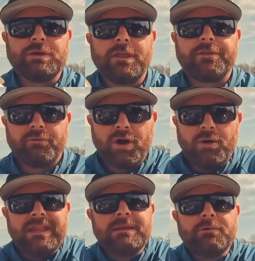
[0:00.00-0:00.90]
can throw
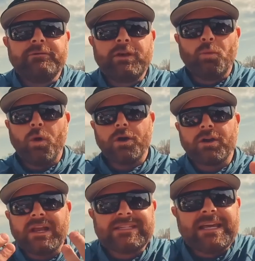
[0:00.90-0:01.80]
in the moving
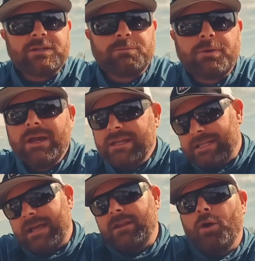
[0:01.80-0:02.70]
water as that,
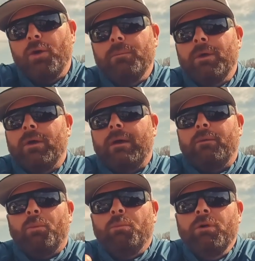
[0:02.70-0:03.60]
that uh,
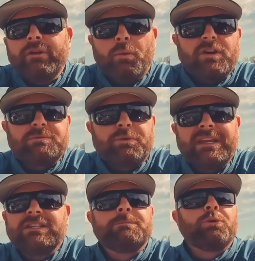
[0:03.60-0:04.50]
moving water is
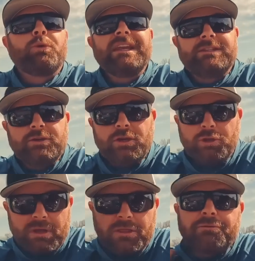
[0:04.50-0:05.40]
bringing debris to you.
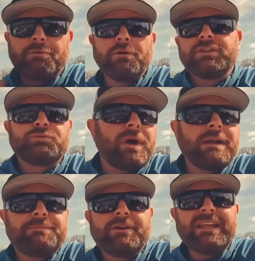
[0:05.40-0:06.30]
You can throw this right
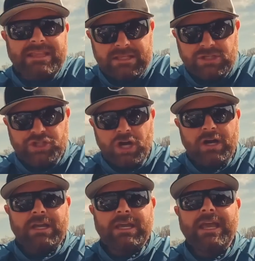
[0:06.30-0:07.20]
up there in the
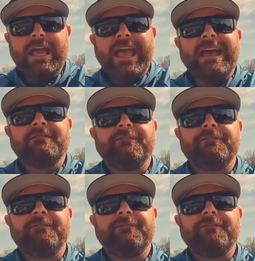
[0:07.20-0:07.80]
junk and